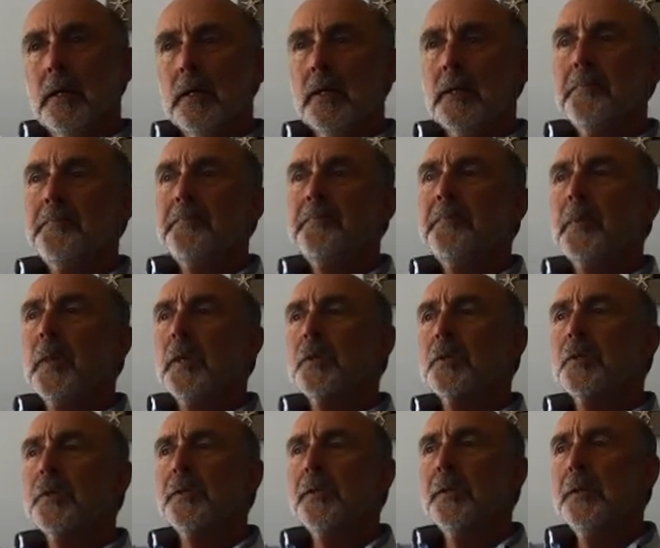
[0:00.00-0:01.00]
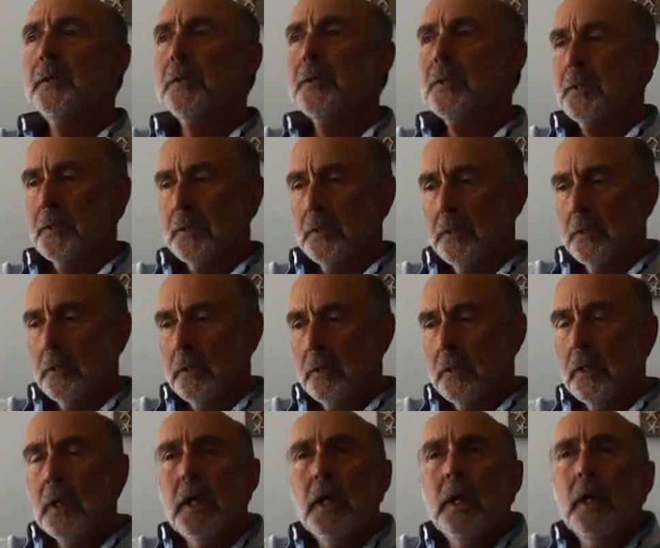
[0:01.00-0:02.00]
Um, so I think it's
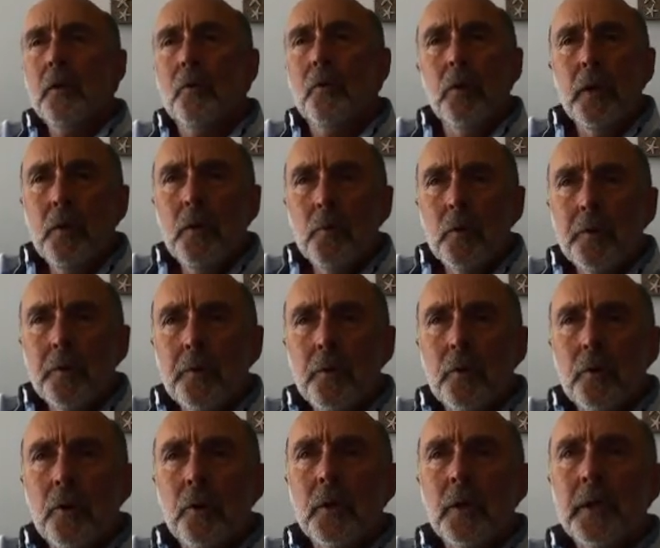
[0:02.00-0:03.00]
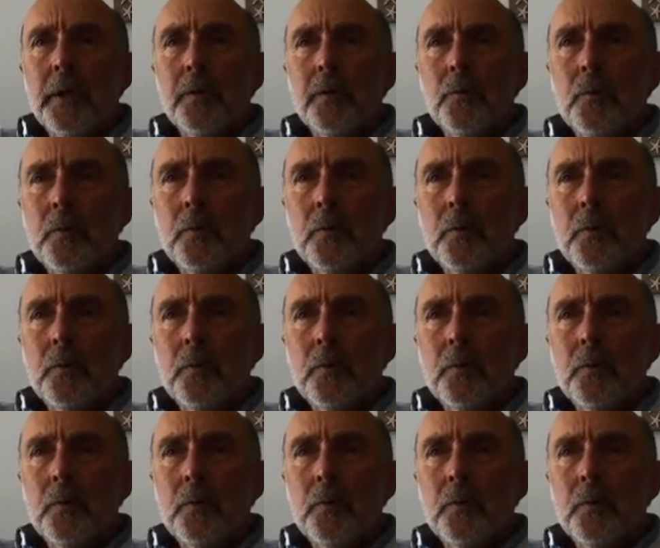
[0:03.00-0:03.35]
hearing what your client